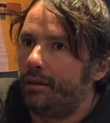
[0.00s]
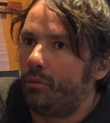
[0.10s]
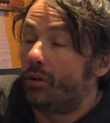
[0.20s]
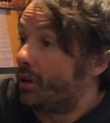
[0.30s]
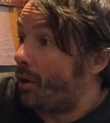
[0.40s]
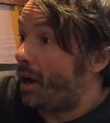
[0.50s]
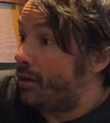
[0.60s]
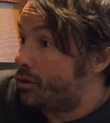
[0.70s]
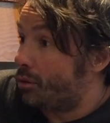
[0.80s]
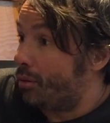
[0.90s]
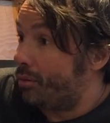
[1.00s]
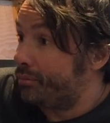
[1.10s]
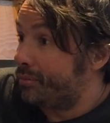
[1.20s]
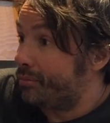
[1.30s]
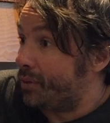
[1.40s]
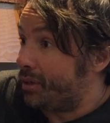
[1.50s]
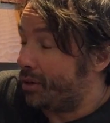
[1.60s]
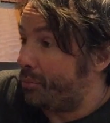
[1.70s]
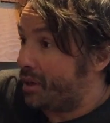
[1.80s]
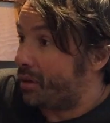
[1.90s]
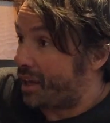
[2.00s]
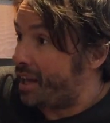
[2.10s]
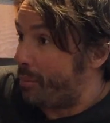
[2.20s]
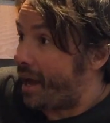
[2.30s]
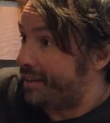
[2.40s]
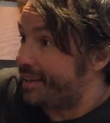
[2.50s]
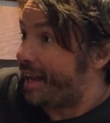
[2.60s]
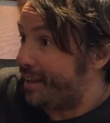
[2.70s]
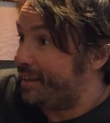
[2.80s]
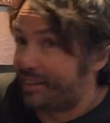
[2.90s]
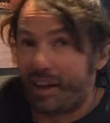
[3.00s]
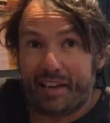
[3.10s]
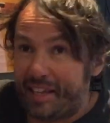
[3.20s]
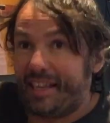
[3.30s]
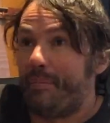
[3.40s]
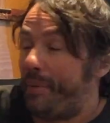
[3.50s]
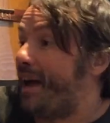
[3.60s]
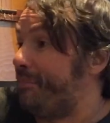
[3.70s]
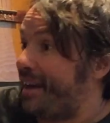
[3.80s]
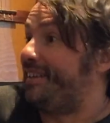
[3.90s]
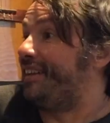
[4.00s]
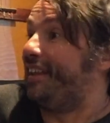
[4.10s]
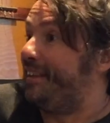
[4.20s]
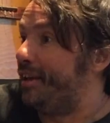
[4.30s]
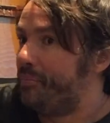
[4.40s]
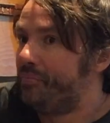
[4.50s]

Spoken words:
We've got to go out and tour. We got to get the band together. It's like, let's get the band back together.